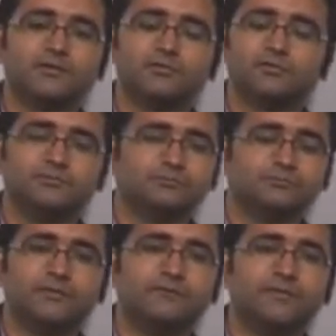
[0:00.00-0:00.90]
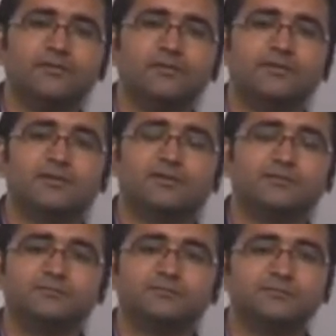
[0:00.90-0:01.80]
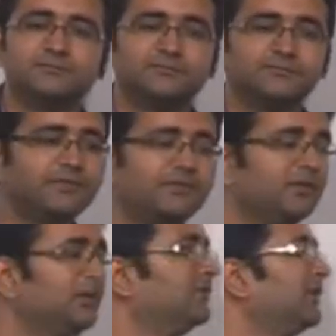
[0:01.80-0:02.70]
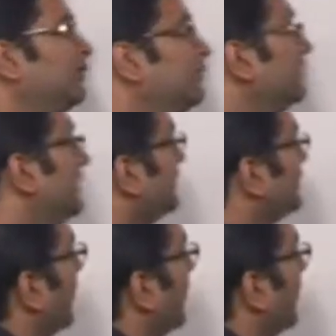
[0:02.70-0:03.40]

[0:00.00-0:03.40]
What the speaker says: So when just assume that